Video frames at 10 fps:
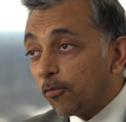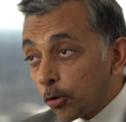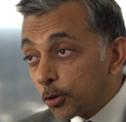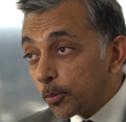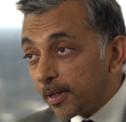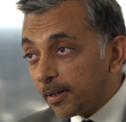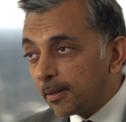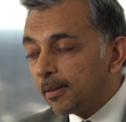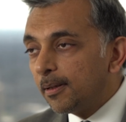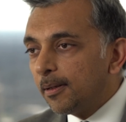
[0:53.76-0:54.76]
will want to be
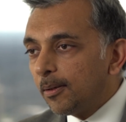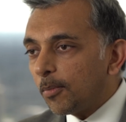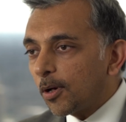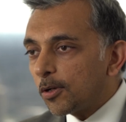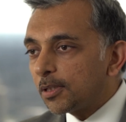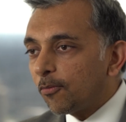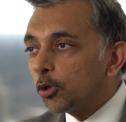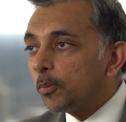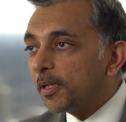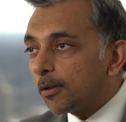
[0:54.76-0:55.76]
because they
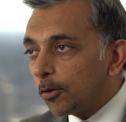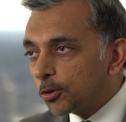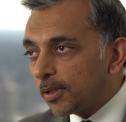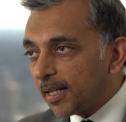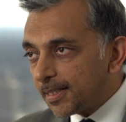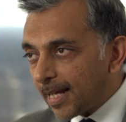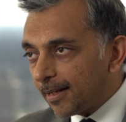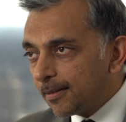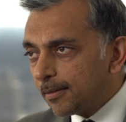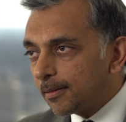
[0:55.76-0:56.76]
want to be close to that
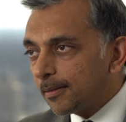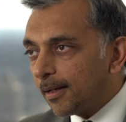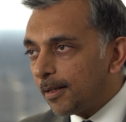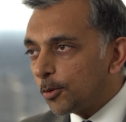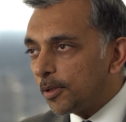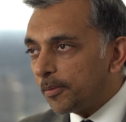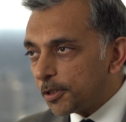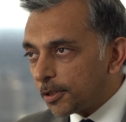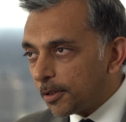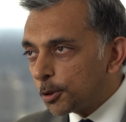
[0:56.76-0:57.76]
talent and to the
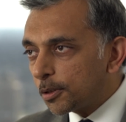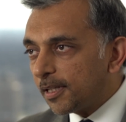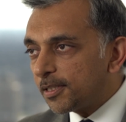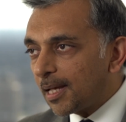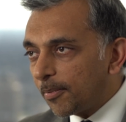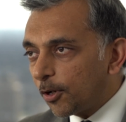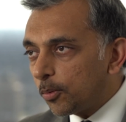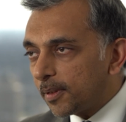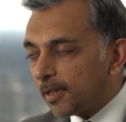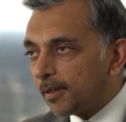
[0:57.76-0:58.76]
research that's happening
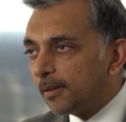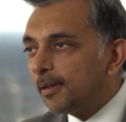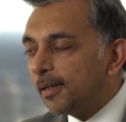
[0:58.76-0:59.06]
over there.